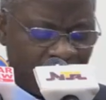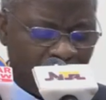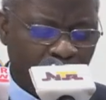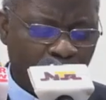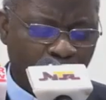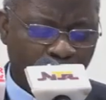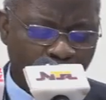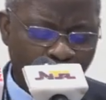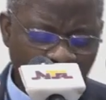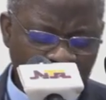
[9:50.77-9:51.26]

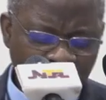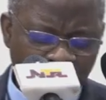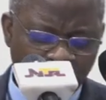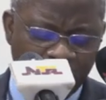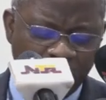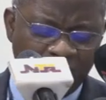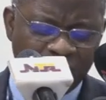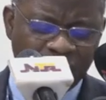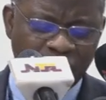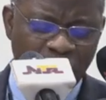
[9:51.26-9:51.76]
what we
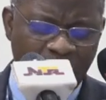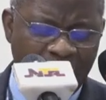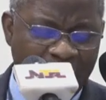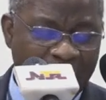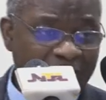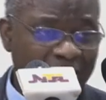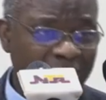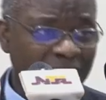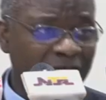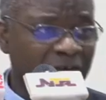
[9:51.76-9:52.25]
often
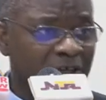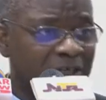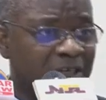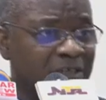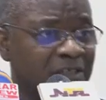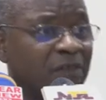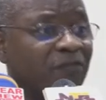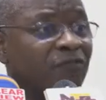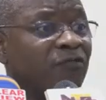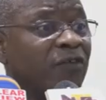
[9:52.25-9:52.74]
have is
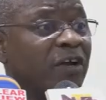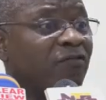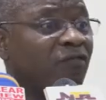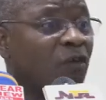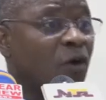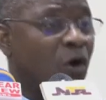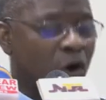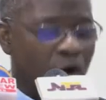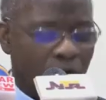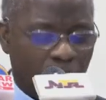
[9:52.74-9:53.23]
a
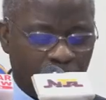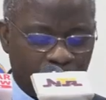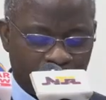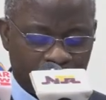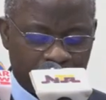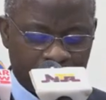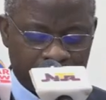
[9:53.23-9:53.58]
free-for-all.